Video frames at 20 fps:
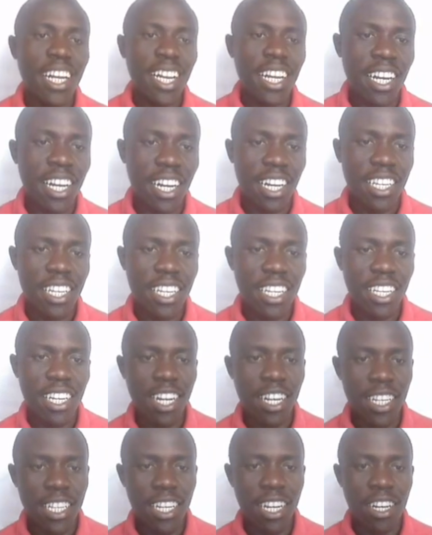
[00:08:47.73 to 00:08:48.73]

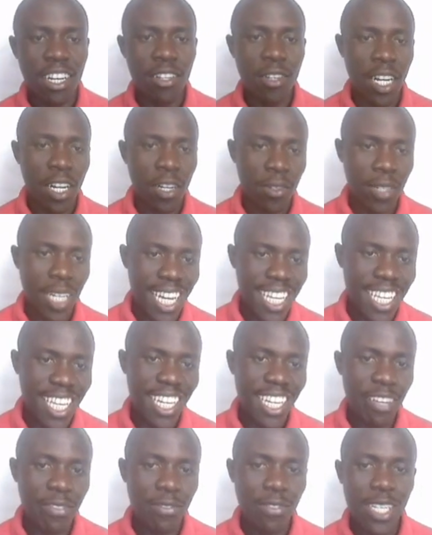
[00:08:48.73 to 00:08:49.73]

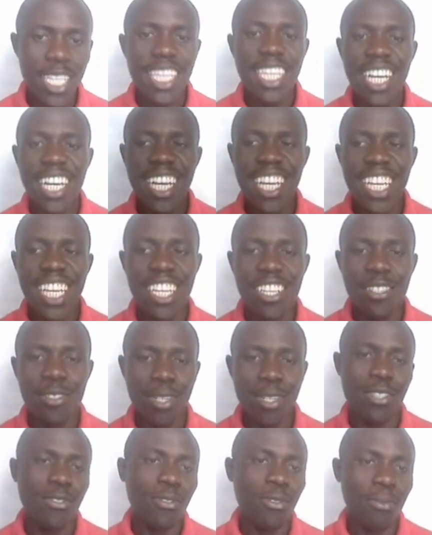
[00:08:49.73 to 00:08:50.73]
Ankinda Victor. It
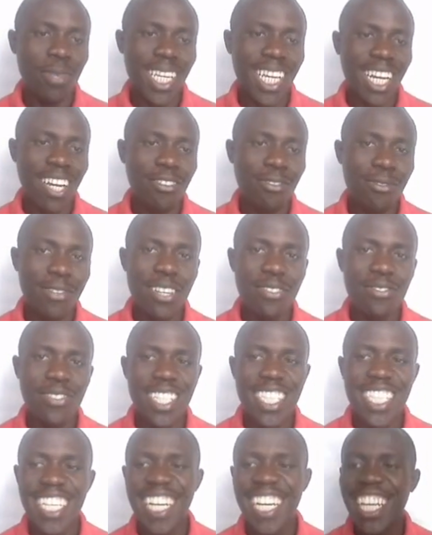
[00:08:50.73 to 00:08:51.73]
was to be Ankunda
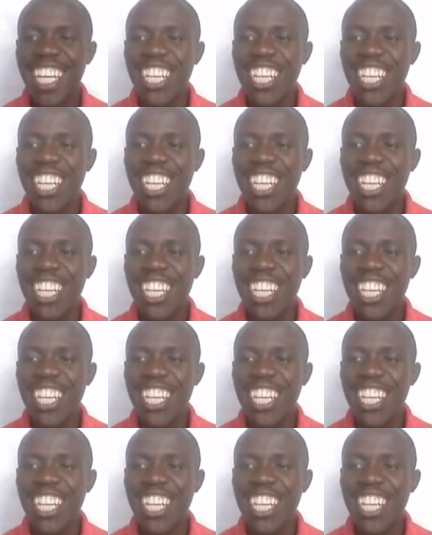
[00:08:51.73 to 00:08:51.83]
Victor.